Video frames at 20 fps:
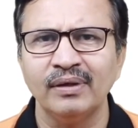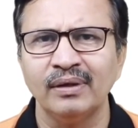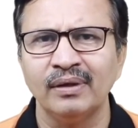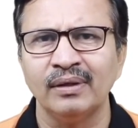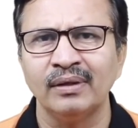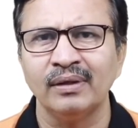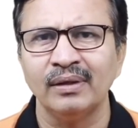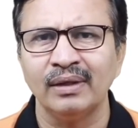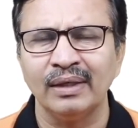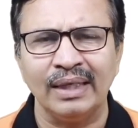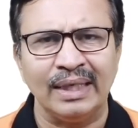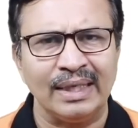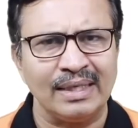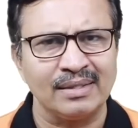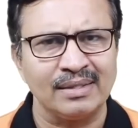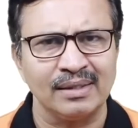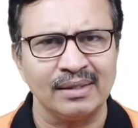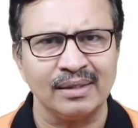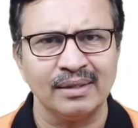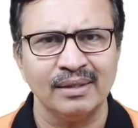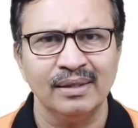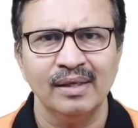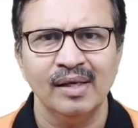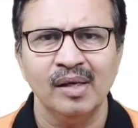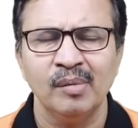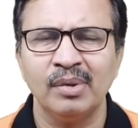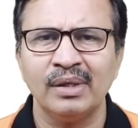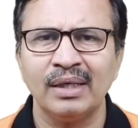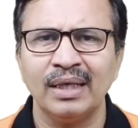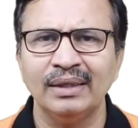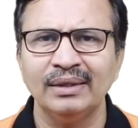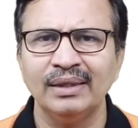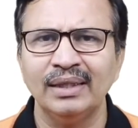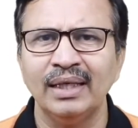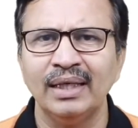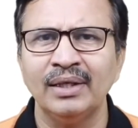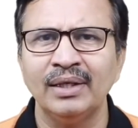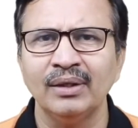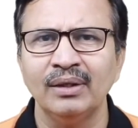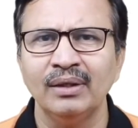a laser, but rather
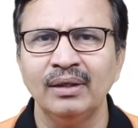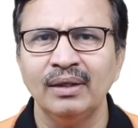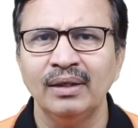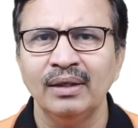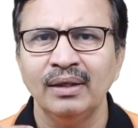it will